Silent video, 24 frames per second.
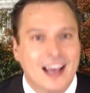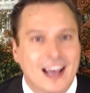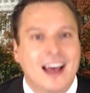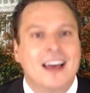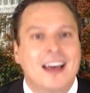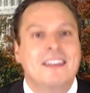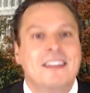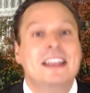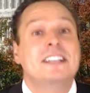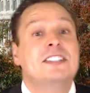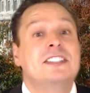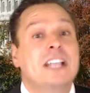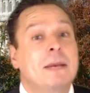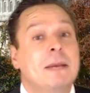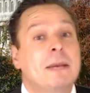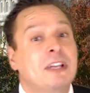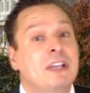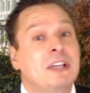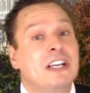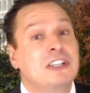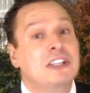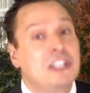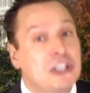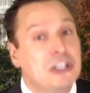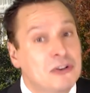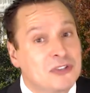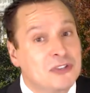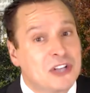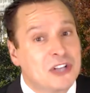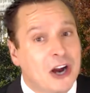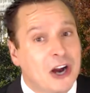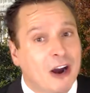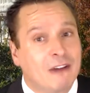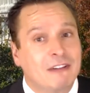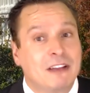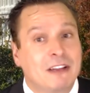The Assembly accused
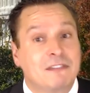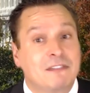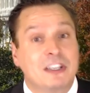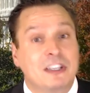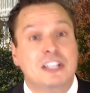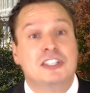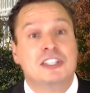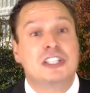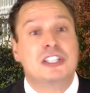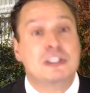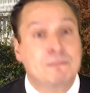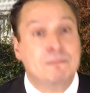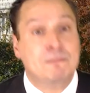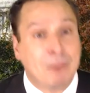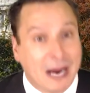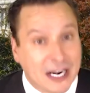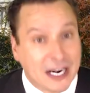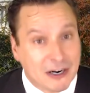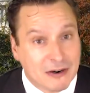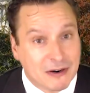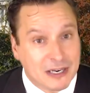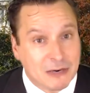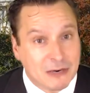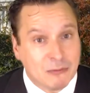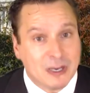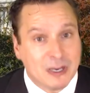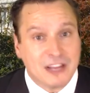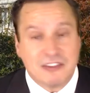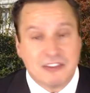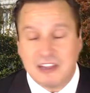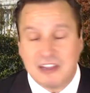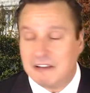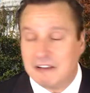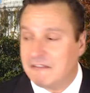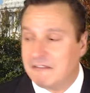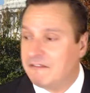Harvey of conspiring
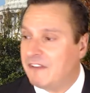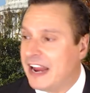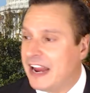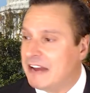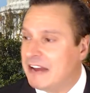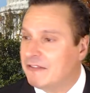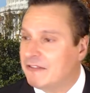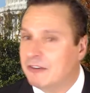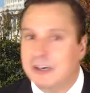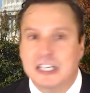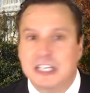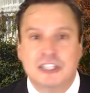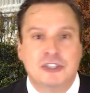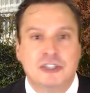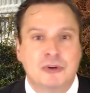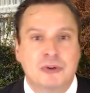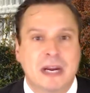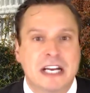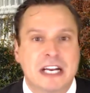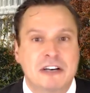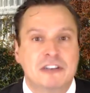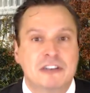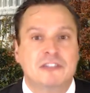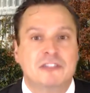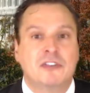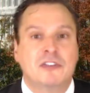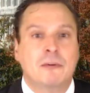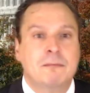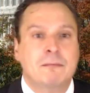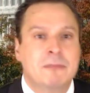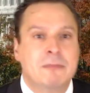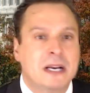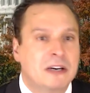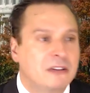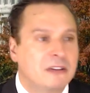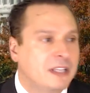with and favoring traders from
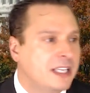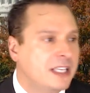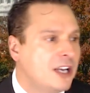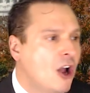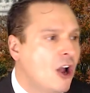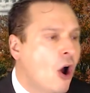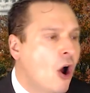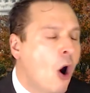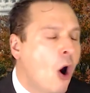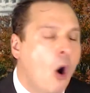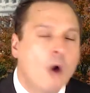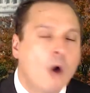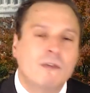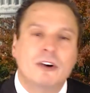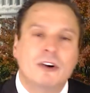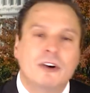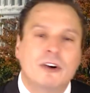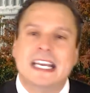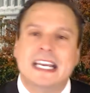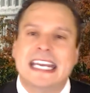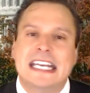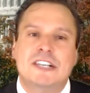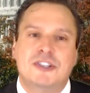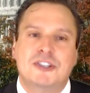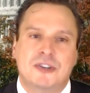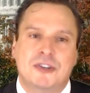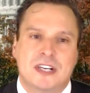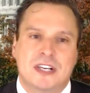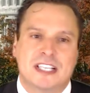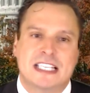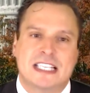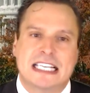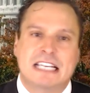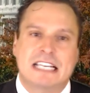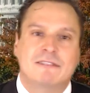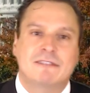Maryland over
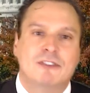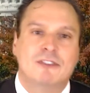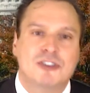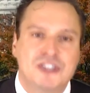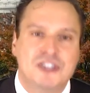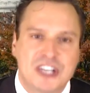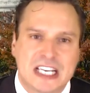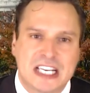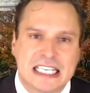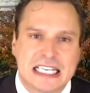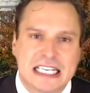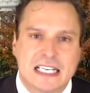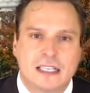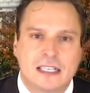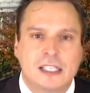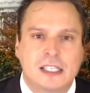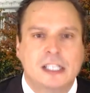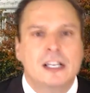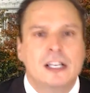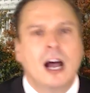interests in Virginia